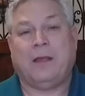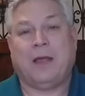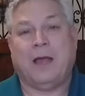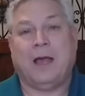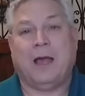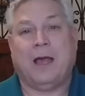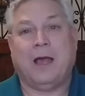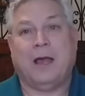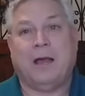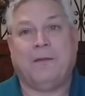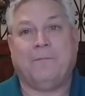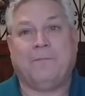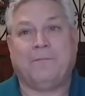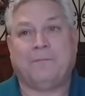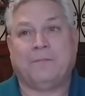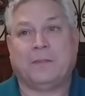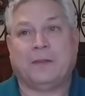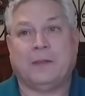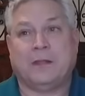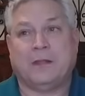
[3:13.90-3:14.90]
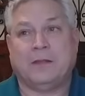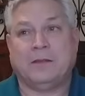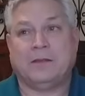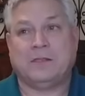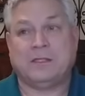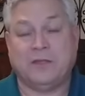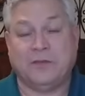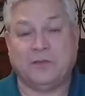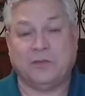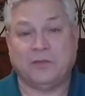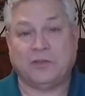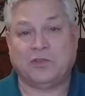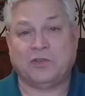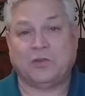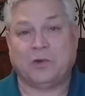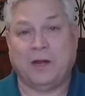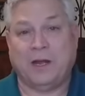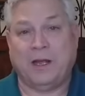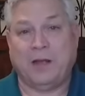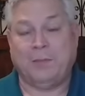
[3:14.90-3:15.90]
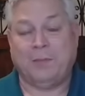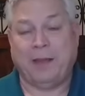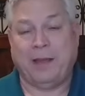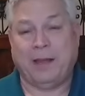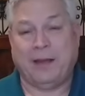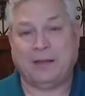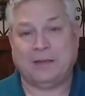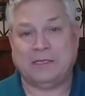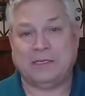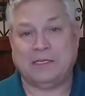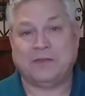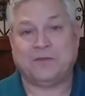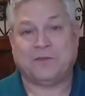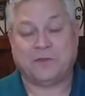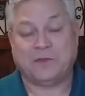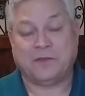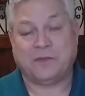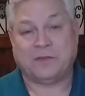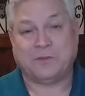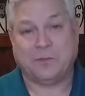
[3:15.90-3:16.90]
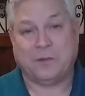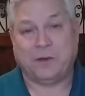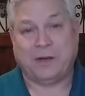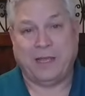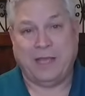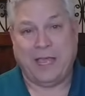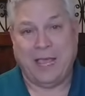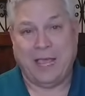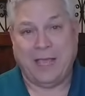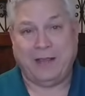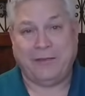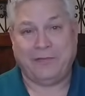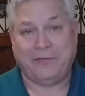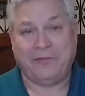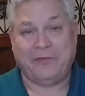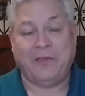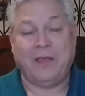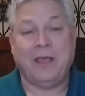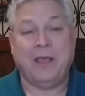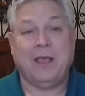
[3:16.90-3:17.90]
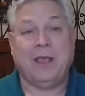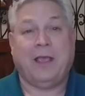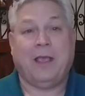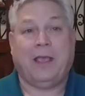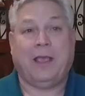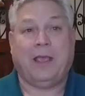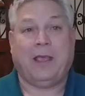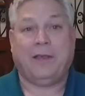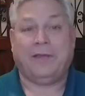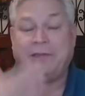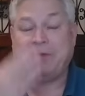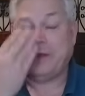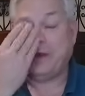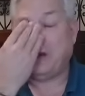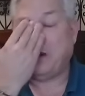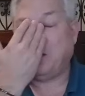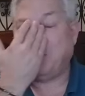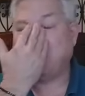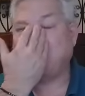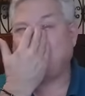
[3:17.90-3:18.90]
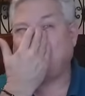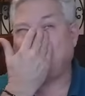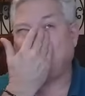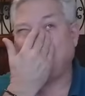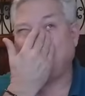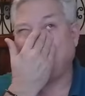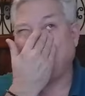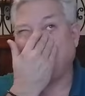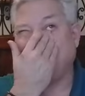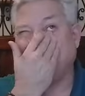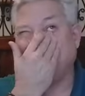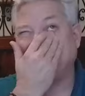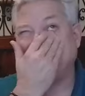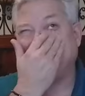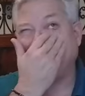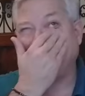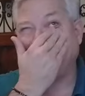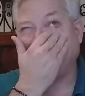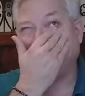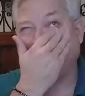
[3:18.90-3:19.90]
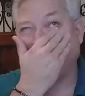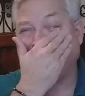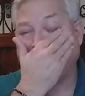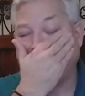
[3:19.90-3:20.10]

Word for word: uh, civil trial penalties for this one case? Is it also, or is that number